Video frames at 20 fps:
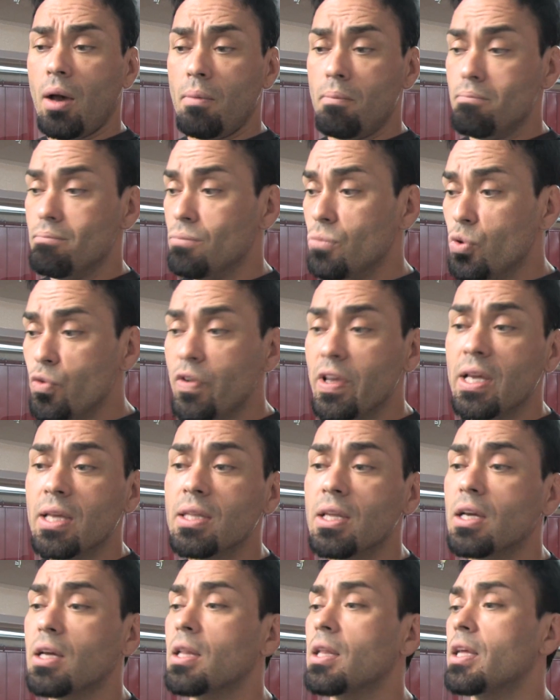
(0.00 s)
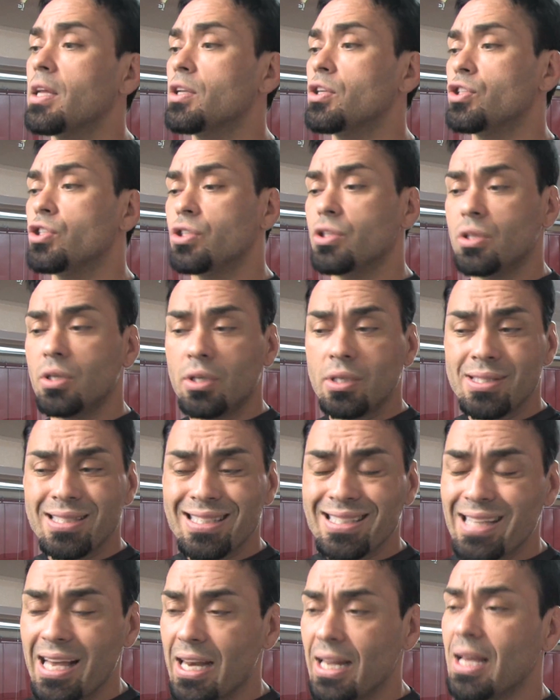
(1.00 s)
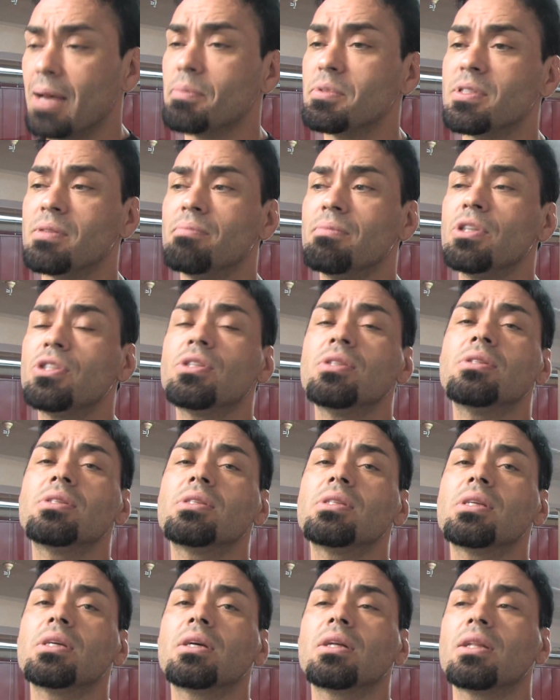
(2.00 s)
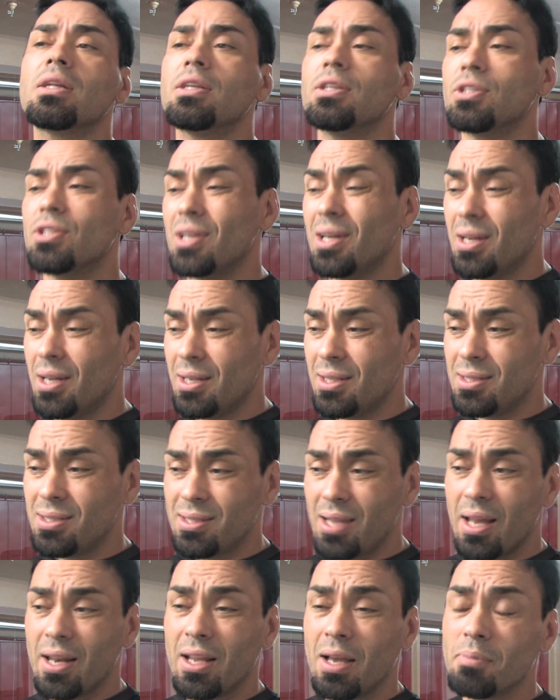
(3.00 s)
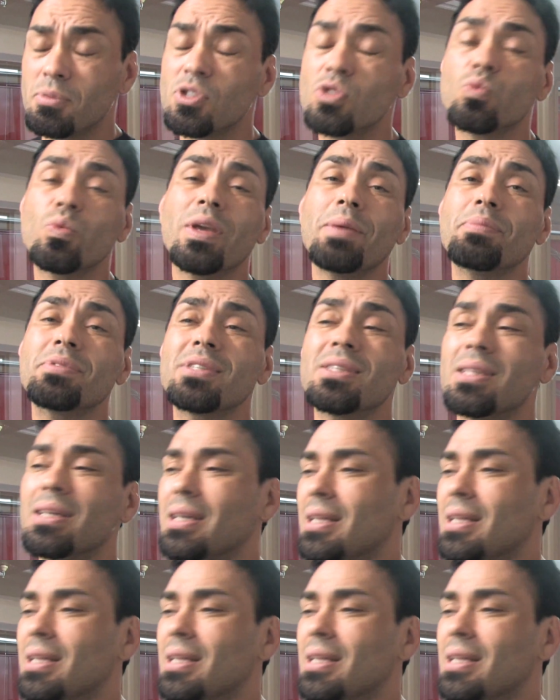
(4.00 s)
Moving in the clinch, setting up submissions in the clinch, setting up sweeps in the